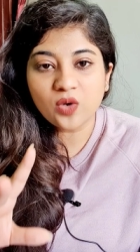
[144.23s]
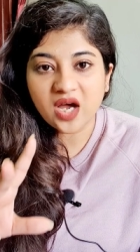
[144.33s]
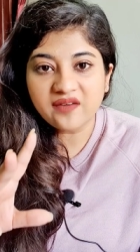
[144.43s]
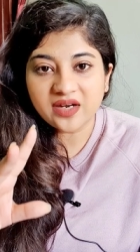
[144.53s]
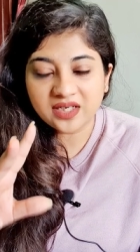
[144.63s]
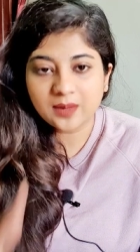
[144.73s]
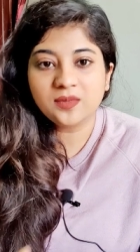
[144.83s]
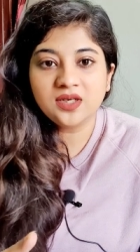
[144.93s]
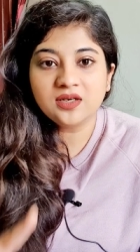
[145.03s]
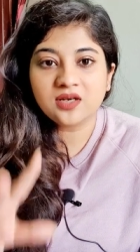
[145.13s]
have
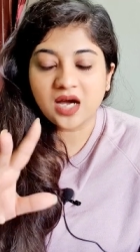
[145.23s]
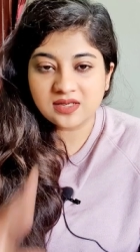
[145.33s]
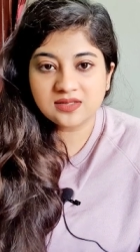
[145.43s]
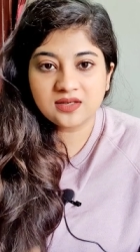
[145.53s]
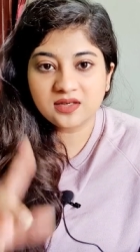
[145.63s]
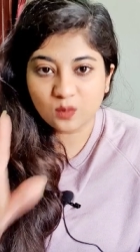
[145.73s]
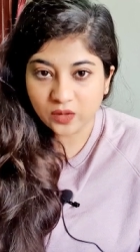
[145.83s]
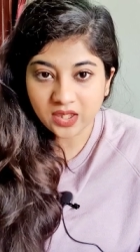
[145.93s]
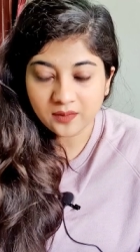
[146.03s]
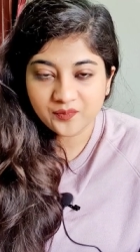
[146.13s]
attempted an answer in a
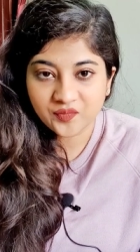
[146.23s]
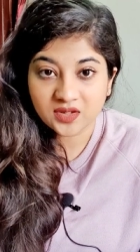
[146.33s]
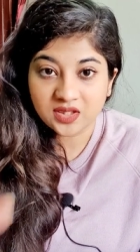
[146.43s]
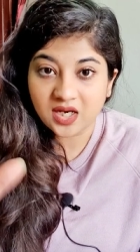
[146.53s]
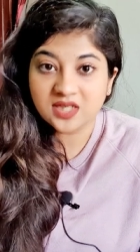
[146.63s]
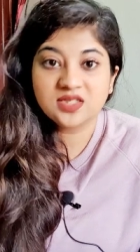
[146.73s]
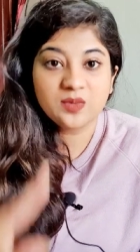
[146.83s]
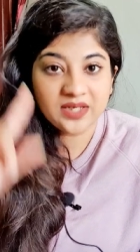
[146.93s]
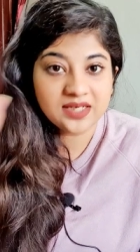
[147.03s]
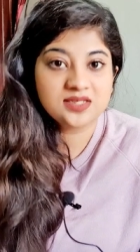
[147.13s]
way, an answer
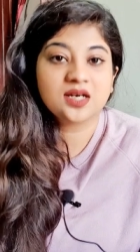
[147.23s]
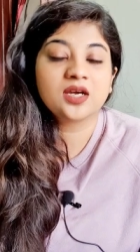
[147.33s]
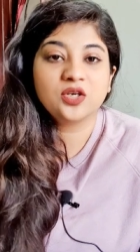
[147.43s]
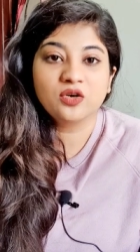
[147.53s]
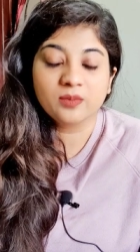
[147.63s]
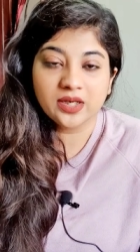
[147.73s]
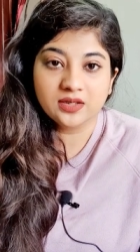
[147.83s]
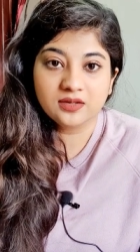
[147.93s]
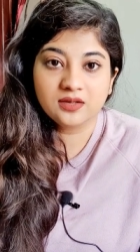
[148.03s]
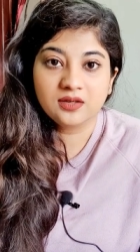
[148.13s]
will get stuck in your mind.
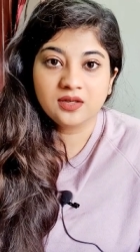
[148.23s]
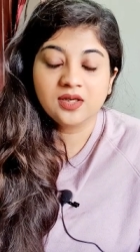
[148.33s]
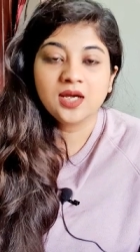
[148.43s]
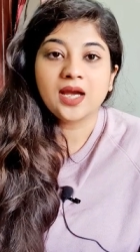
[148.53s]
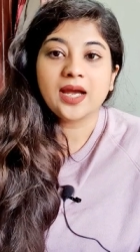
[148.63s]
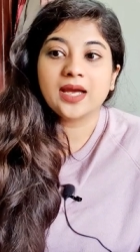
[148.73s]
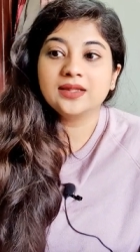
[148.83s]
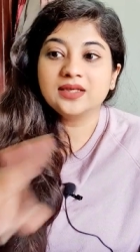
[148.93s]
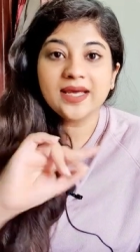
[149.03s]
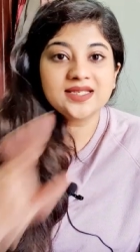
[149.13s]
And
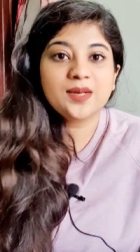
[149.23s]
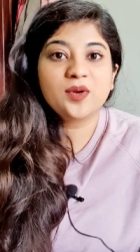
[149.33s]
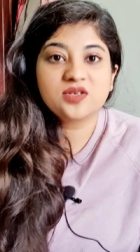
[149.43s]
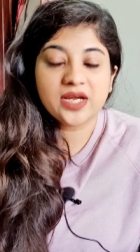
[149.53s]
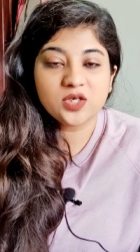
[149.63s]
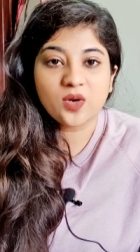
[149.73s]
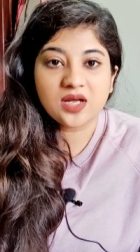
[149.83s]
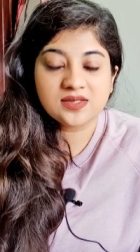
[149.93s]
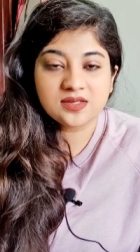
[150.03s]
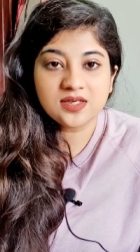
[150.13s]
the next time you're trying to
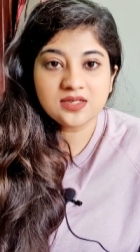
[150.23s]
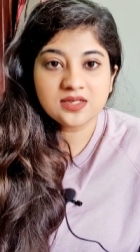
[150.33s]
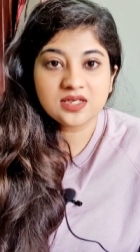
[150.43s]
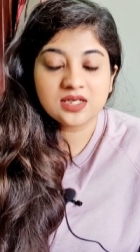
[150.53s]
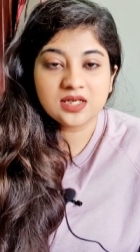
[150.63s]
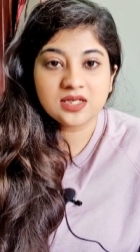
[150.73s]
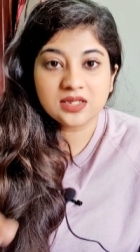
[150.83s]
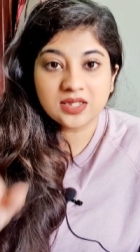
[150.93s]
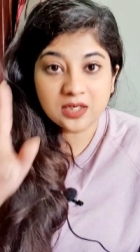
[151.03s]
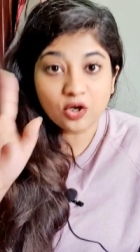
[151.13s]
answer it,
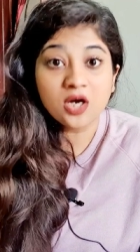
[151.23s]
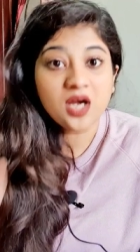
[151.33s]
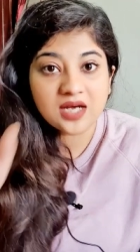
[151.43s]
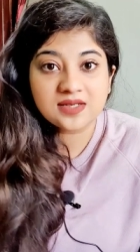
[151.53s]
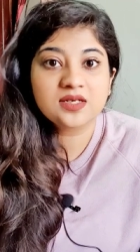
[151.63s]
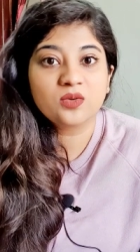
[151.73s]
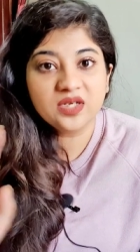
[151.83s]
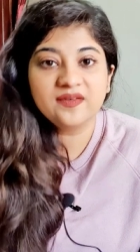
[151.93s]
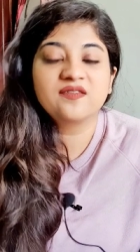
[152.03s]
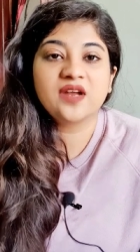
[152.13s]
the wrong answer
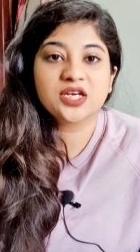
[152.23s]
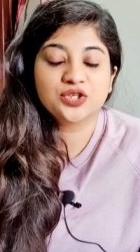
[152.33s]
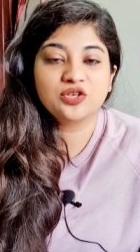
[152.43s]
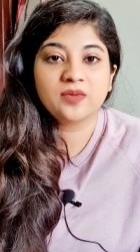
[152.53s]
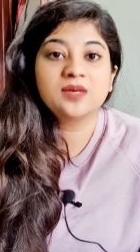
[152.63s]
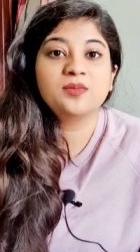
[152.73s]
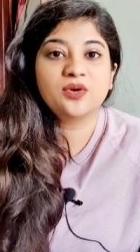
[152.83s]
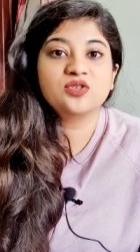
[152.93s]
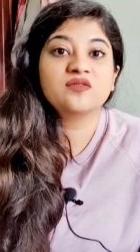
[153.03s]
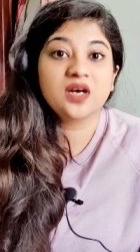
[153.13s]
only will flash in your mind
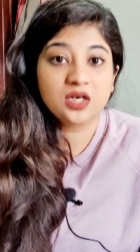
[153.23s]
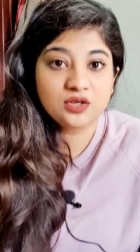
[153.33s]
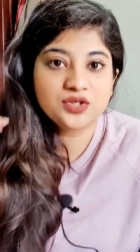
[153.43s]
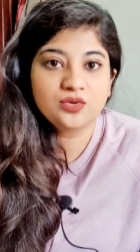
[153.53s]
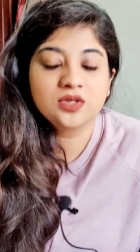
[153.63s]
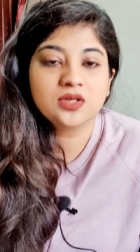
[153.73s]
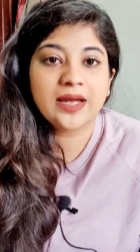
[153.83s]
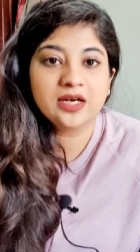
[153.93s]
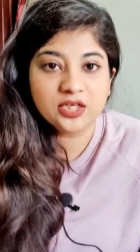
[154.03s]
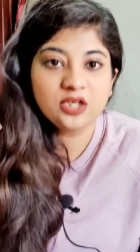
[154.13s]
because you have understood
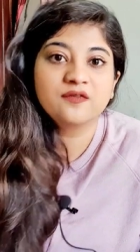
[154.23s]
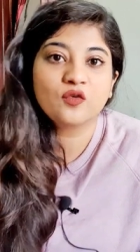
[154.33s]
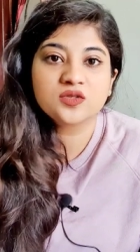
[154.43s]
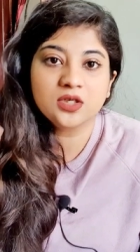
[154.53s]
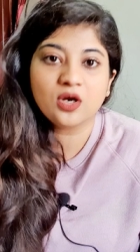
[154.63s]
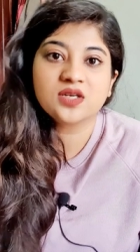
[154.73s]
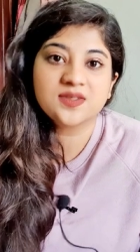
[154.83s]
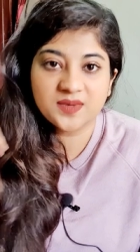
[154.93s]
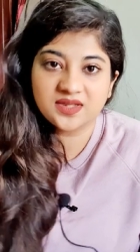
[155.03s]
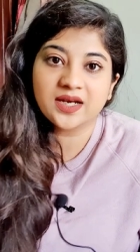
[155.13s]
and reinforced that
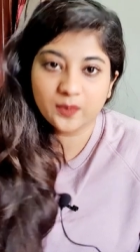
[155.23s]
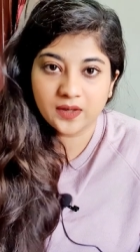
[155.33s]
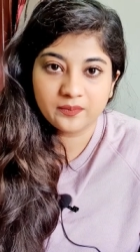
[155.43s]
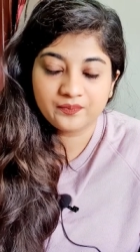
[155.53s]
concept in that way.